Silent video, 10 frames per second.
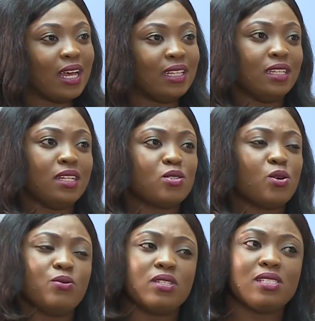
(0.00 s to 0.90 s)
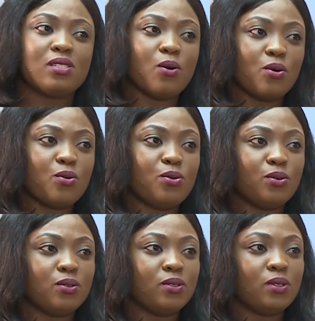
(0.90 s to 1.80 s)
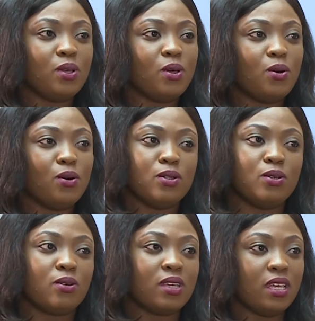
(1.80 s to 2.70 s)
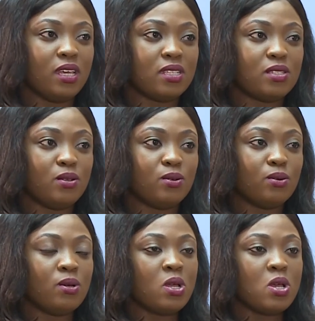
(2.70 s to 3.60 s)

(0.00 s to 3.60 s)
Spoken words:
And then there's always this uncle on your case, you know.